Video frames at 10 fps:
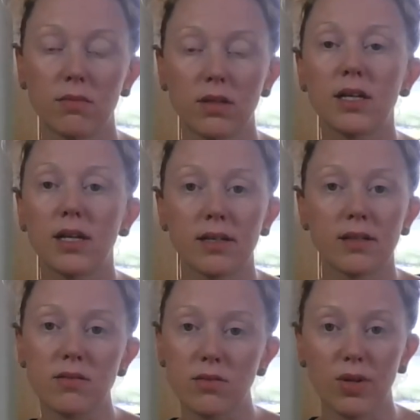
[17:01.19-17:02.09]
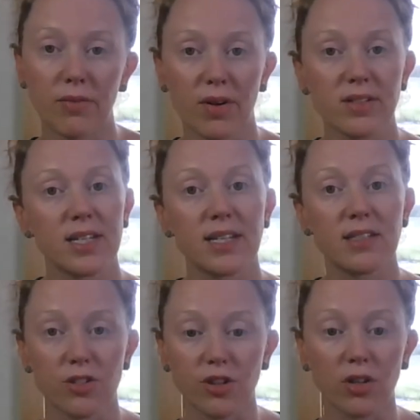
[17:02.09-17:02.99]
it resonates
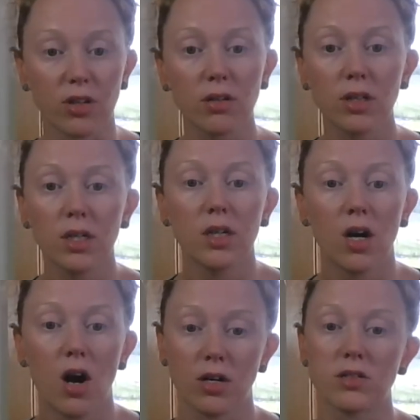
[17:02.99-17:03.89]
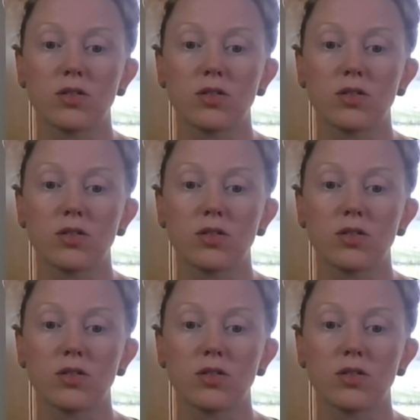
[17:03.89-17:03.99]
in your heart and